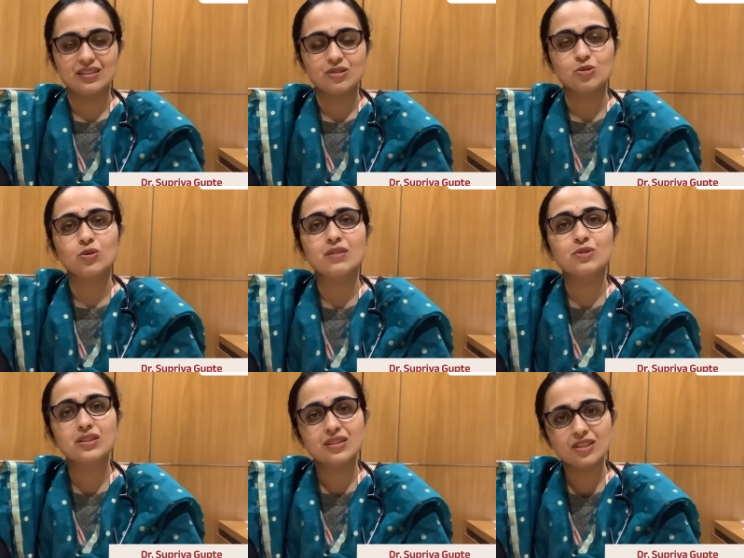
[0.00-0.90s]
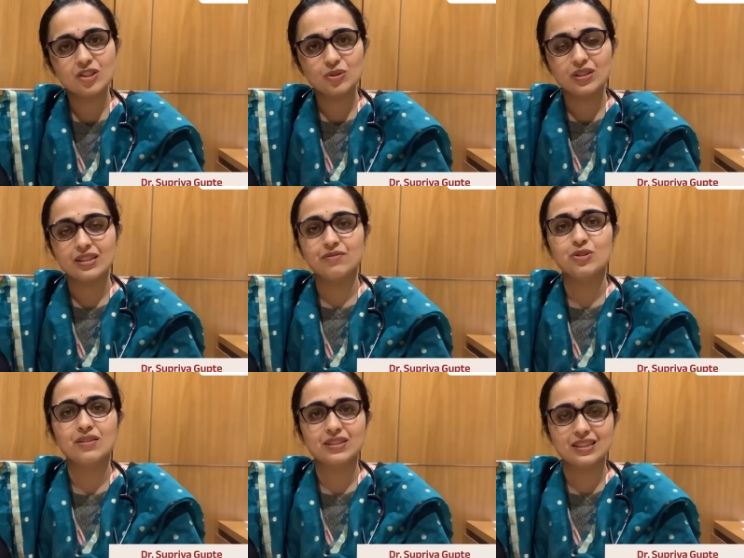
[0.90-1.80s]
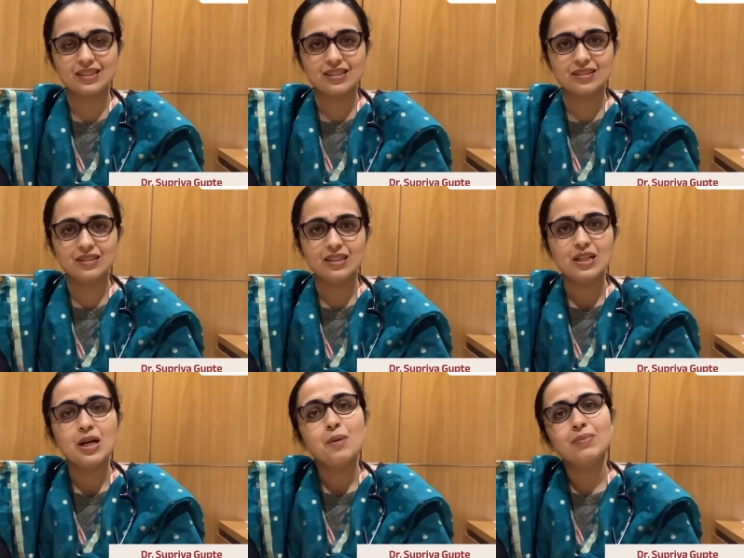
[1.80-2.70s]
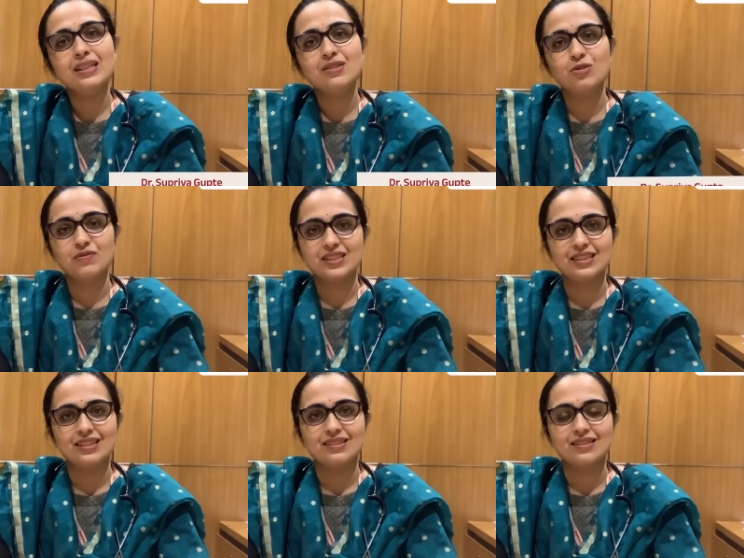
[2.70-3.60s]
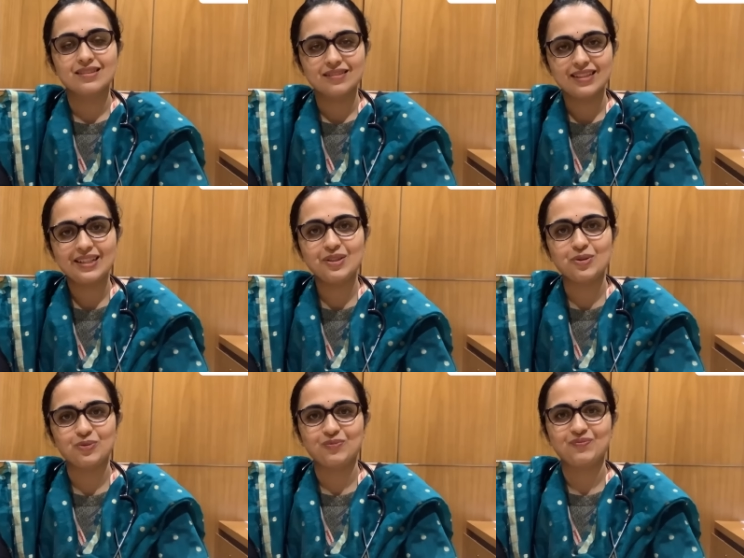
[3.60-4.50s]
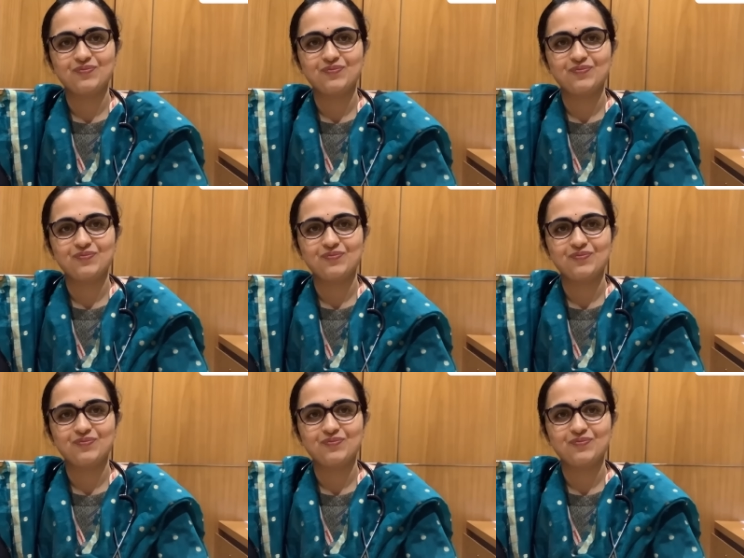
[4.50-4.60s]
So I would urge you that if you have a concern, please do visit us. Thank you.